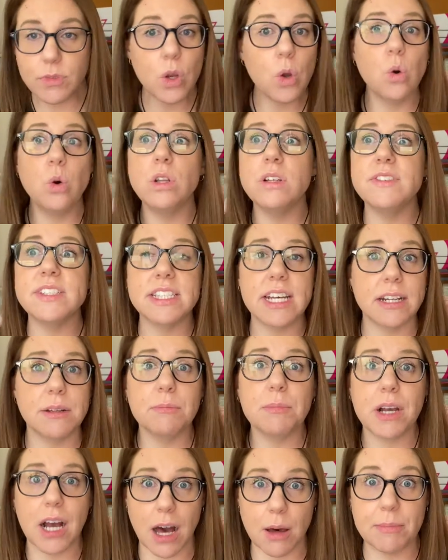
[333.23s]
all of a
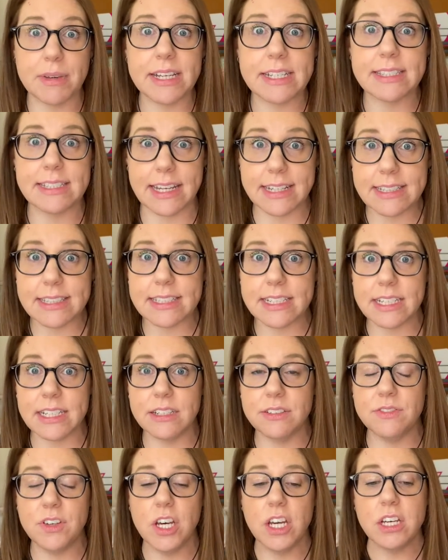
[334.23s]
sudden becoming
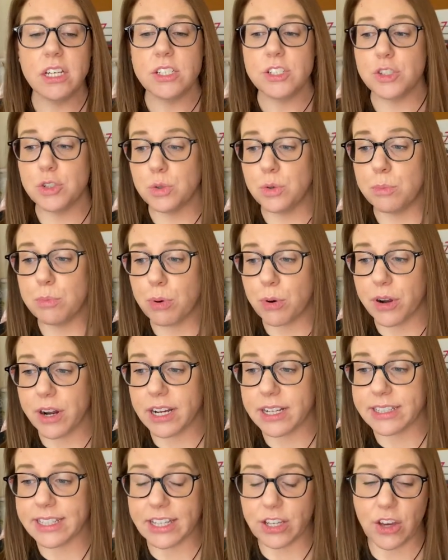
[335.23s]
sensitive to a
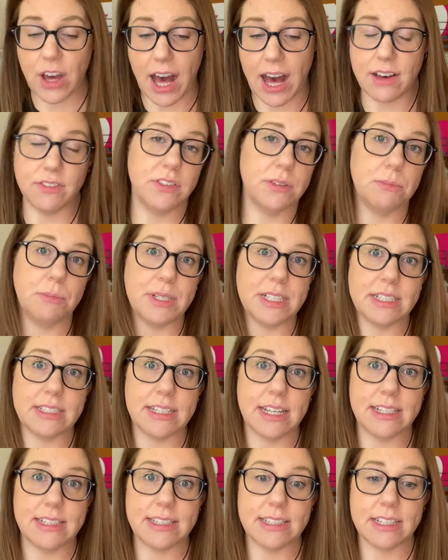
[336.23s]
product that you haven't been
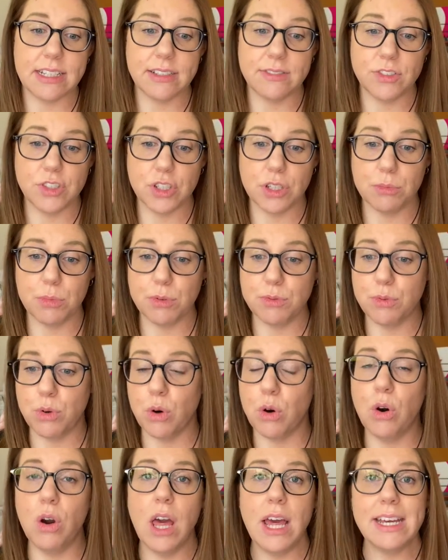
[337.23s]
sensitive to
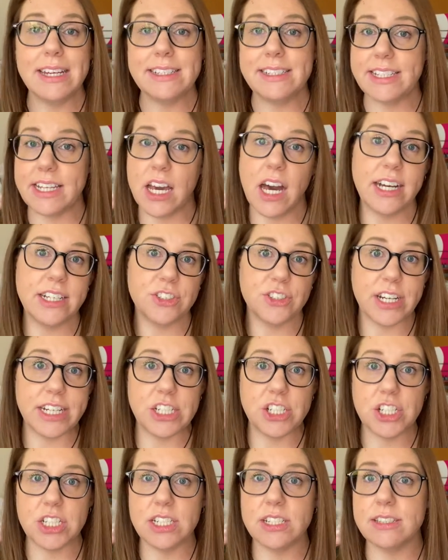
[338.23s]
before.
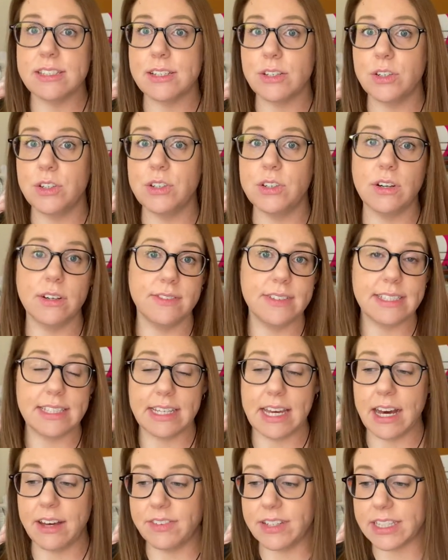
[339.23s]
Dehydration, so
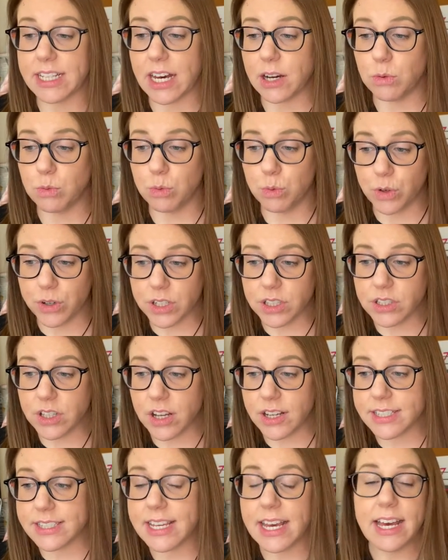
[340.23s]
obviously having that water
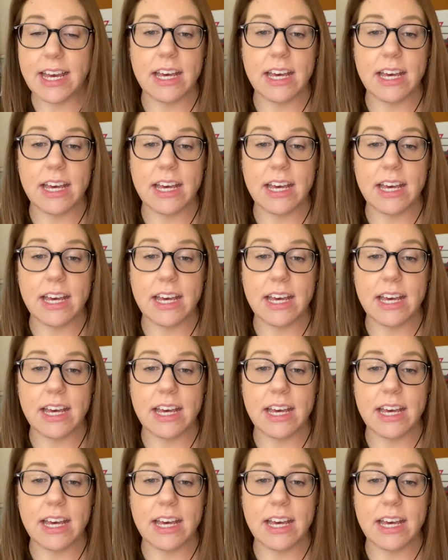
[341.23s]
loss.